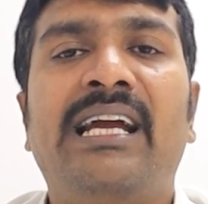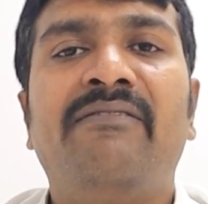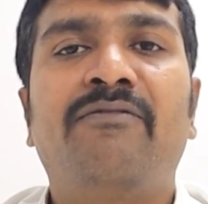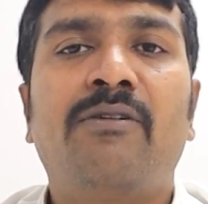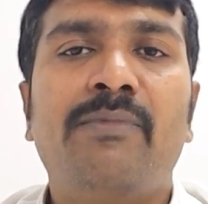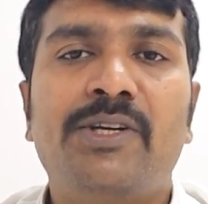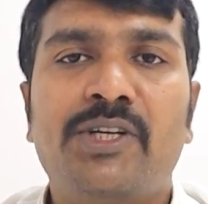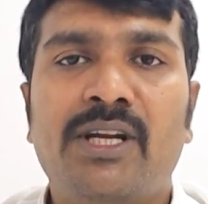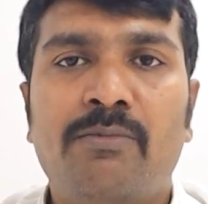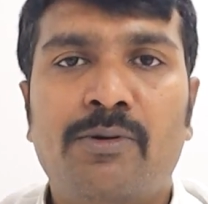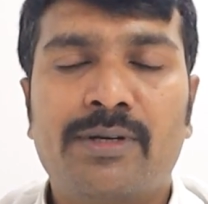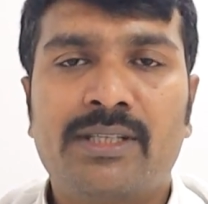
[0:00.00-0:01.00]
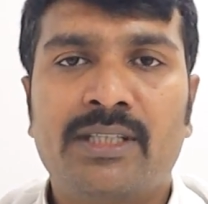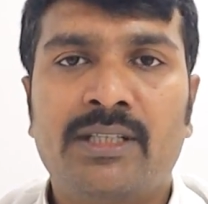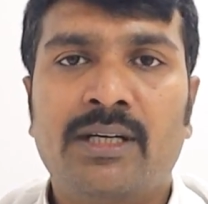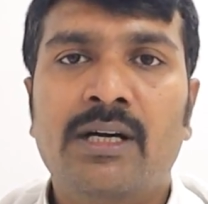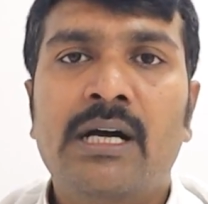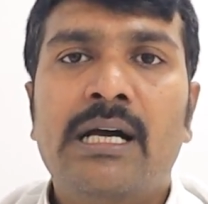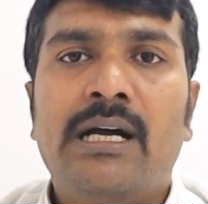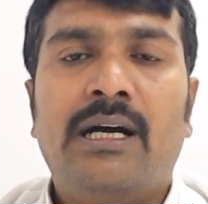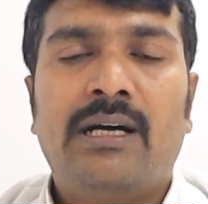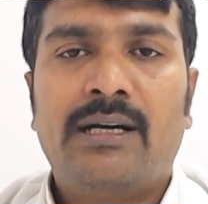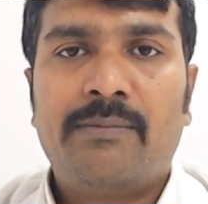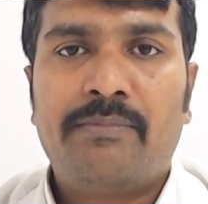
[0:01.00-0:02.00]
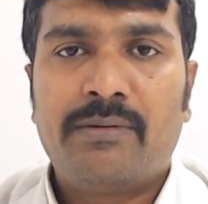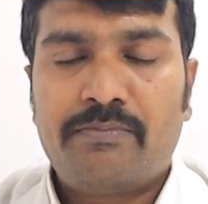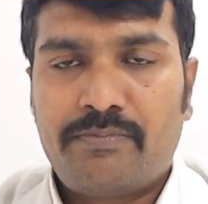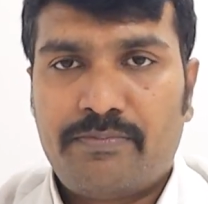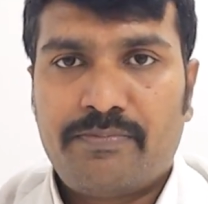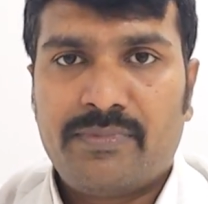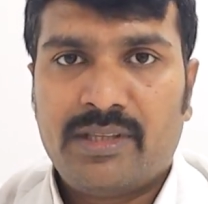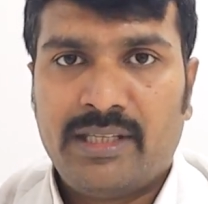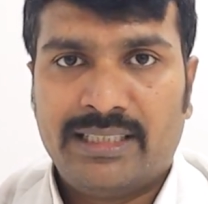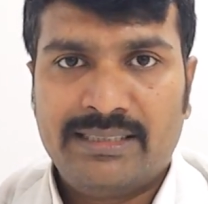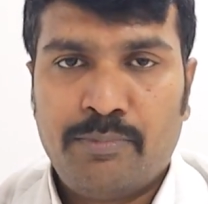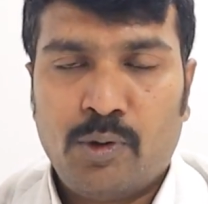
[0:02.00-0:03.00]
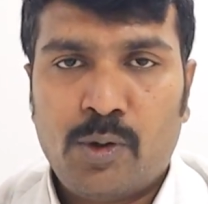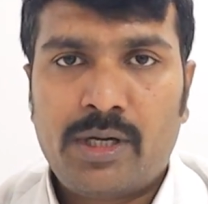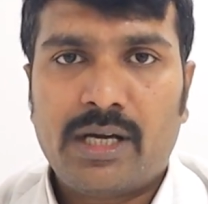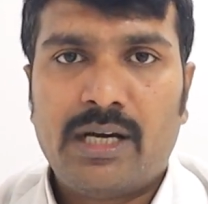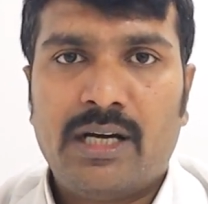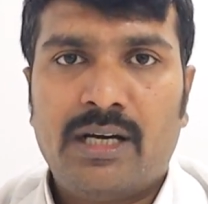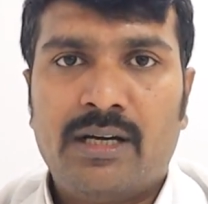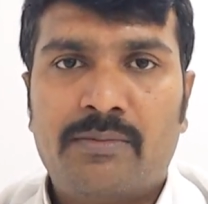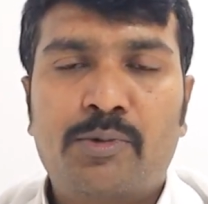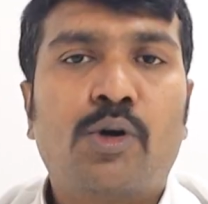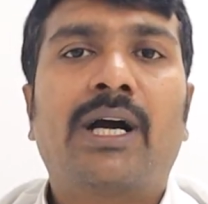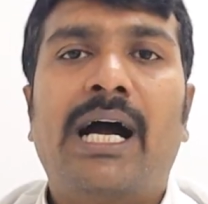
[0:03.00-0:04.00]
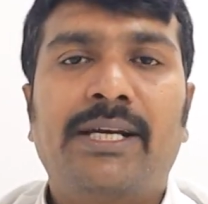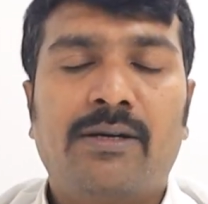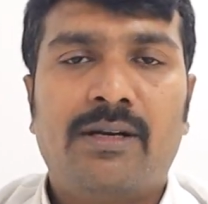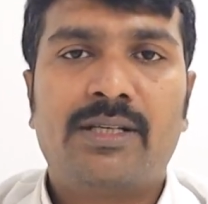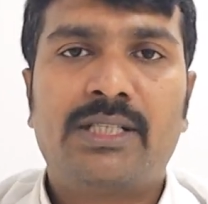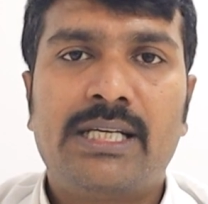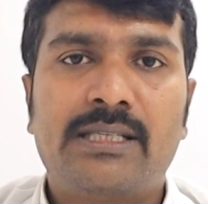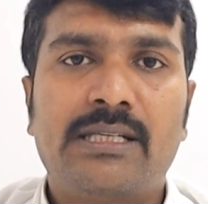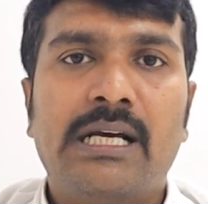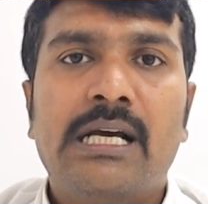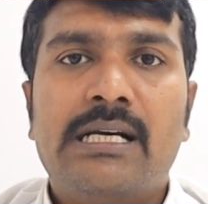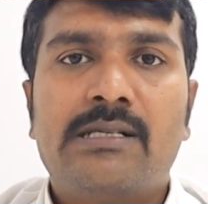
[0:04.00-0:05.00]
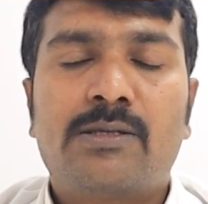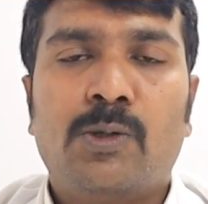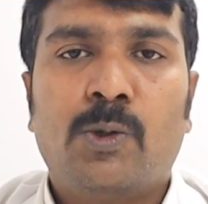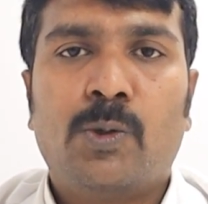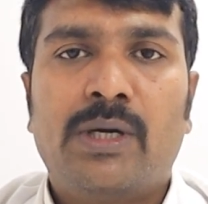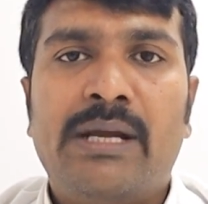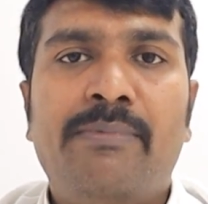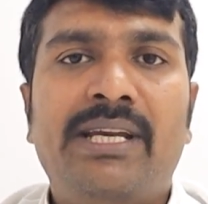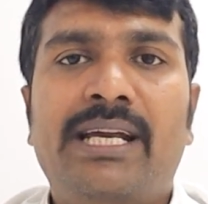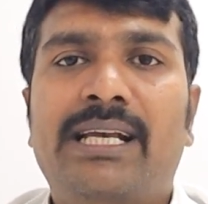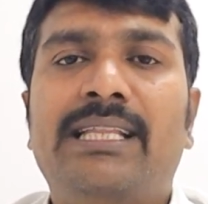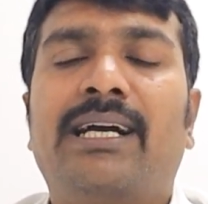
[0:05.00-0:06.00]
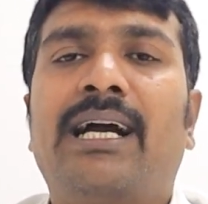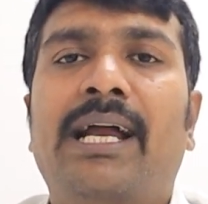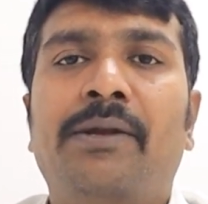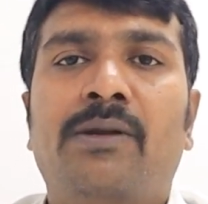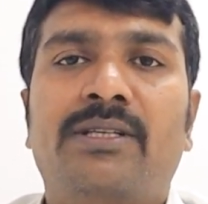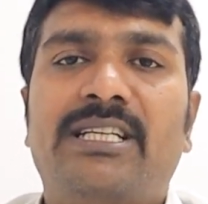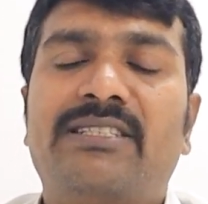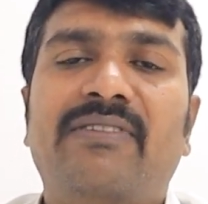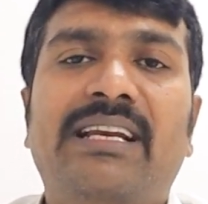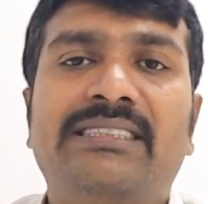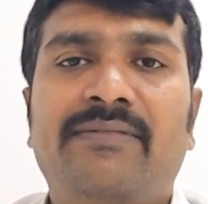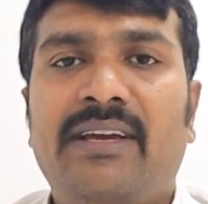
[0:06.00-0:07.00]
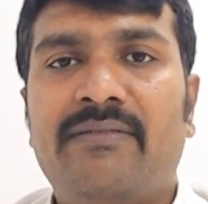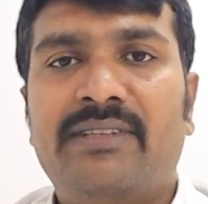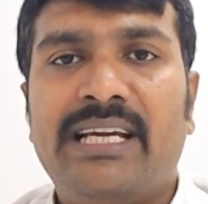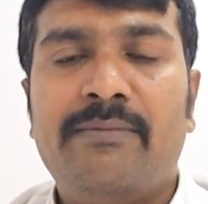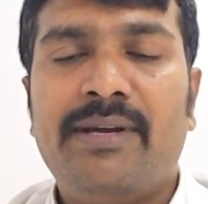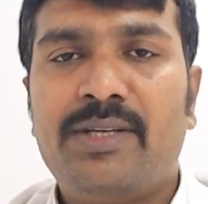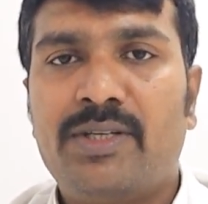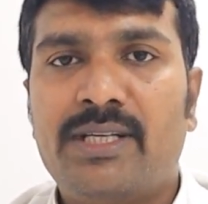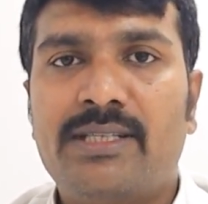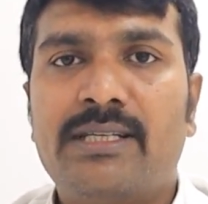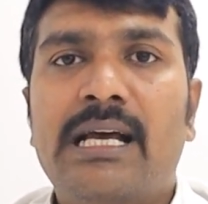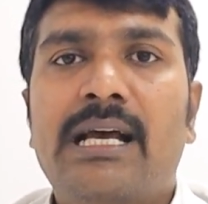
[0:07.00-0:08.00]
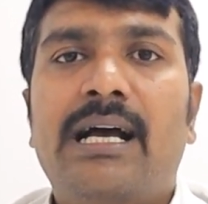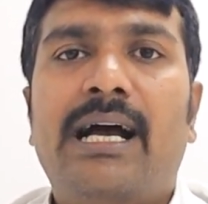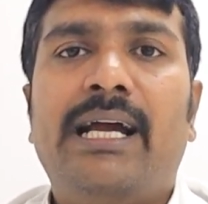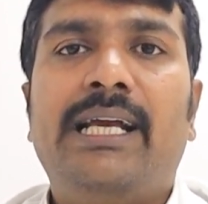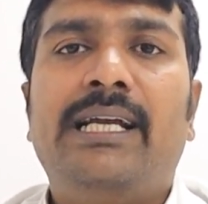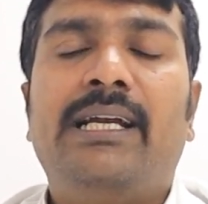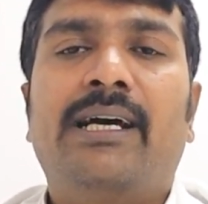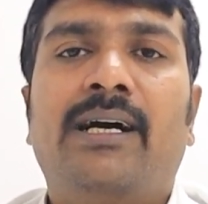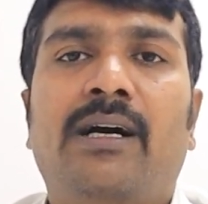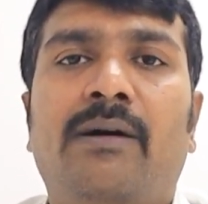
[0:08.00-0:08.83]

information about the report to a cardiologist. So immediately the cardiologist will review the images, and